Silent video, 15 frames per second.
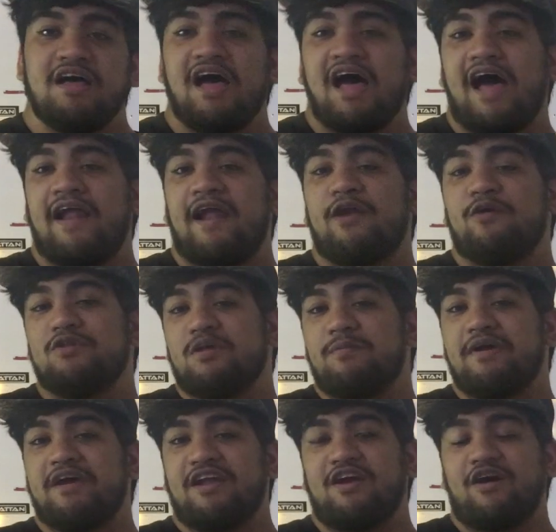And I know in the
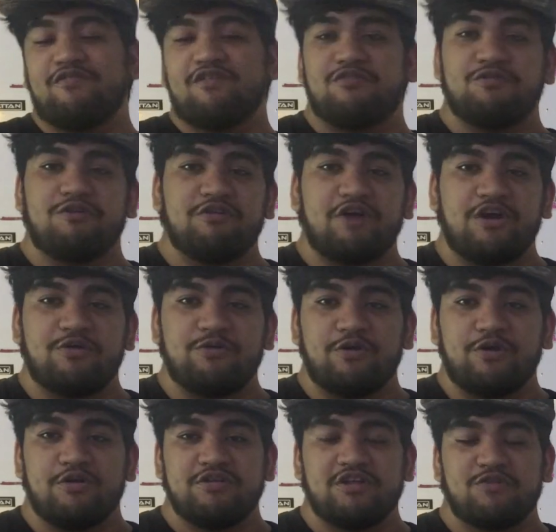beginning of this video I told
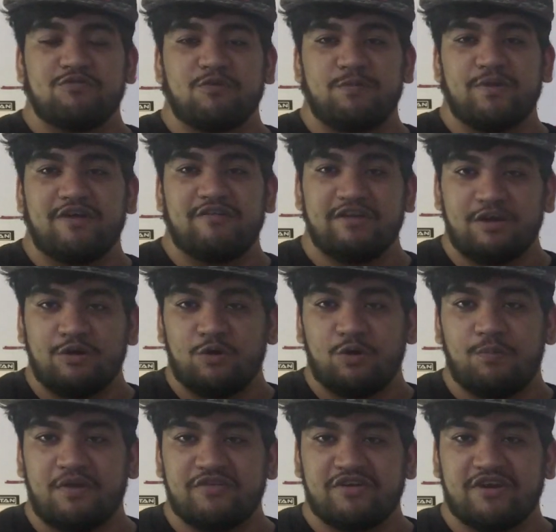you this would be a very low
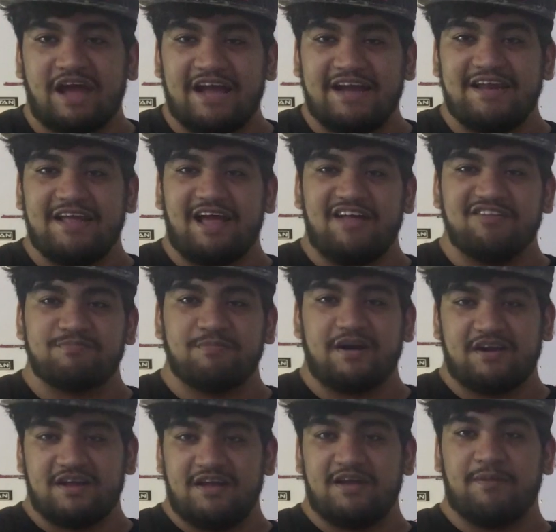budget ideas
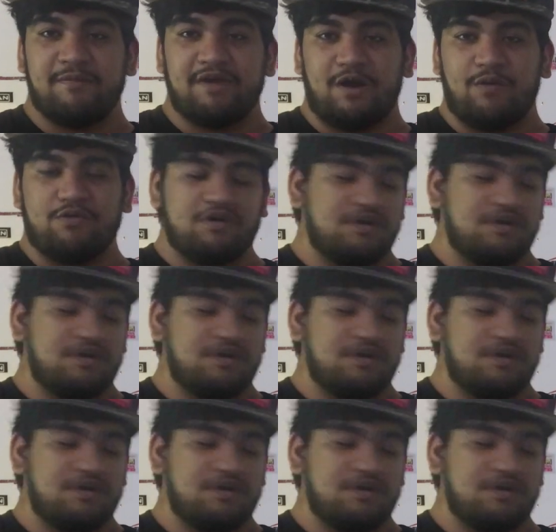but hear me out.